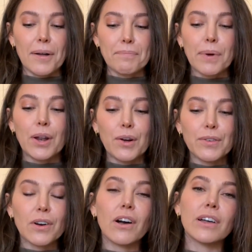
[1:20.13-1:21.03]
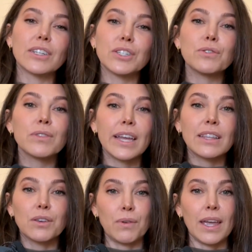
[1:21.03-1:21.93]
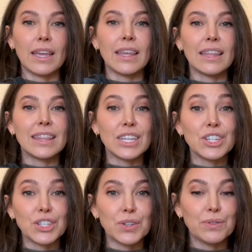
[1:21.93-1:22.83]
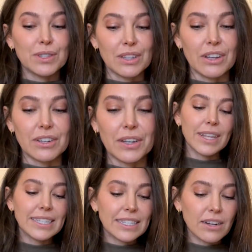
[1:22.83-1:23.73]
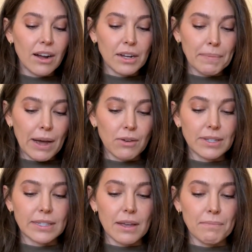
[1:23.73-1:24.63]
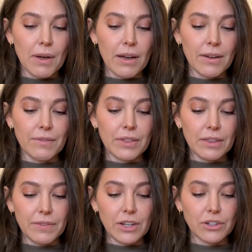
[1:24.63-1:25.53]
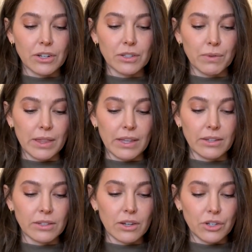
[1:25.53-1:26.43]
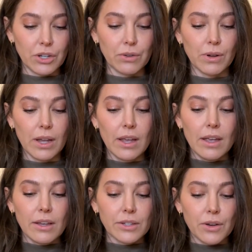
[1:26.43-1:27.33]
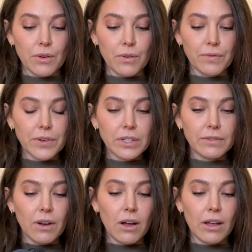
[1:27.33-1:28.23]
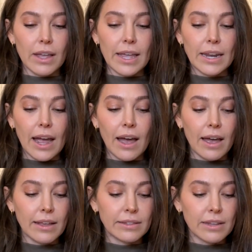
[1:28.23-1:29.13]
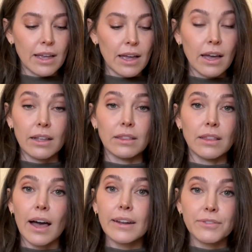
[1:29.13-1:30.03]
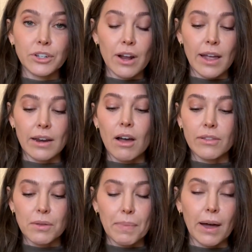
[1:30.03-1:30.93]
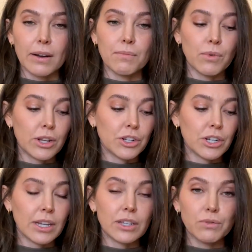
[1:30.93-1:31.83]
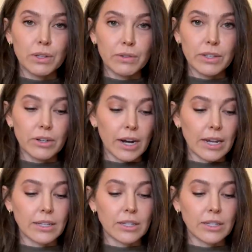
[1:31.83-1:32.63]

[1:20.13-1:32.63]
But overall, I do like the way that these shoes look. Let's talk about some of the features with this shoe. So first of all, it has a lot of tread on the bottom, which is really, really great.